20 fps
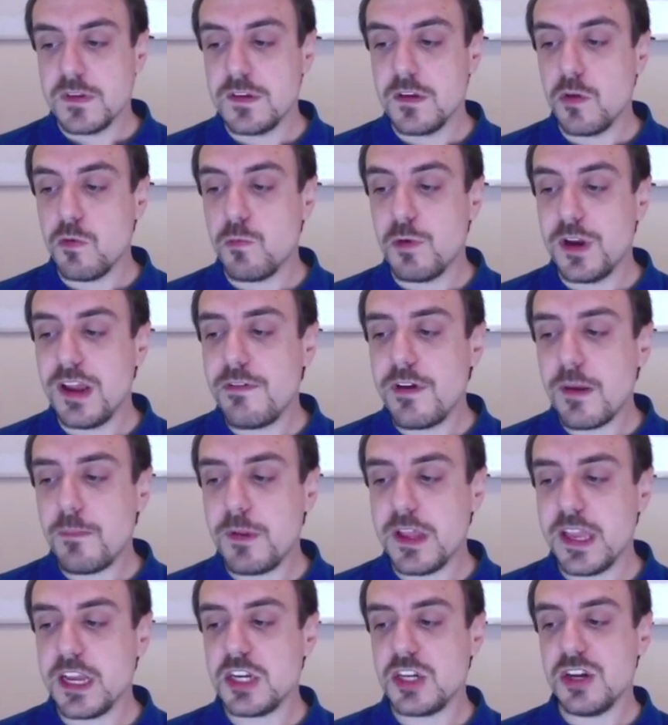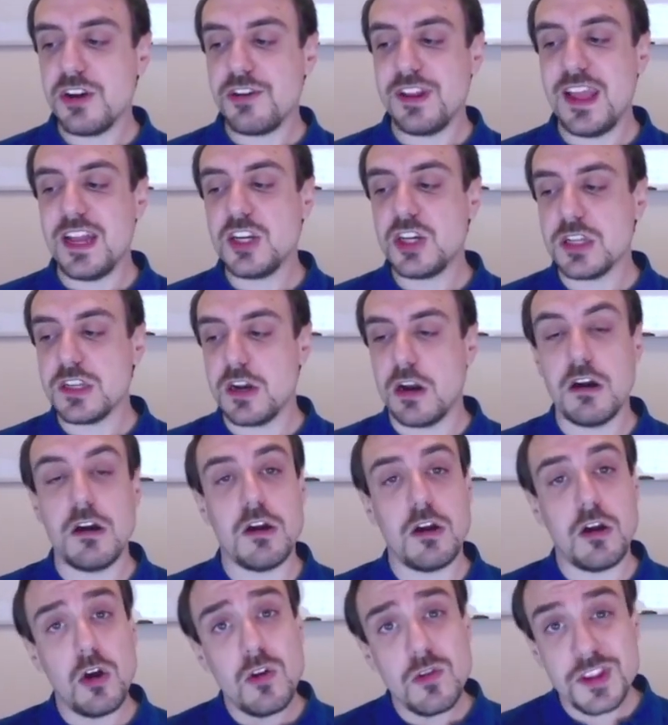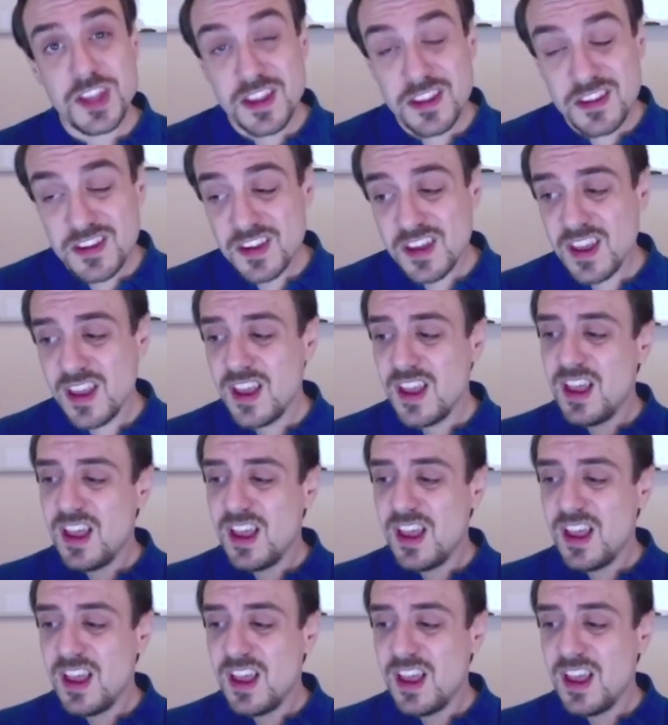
So whenever application credentials are coded,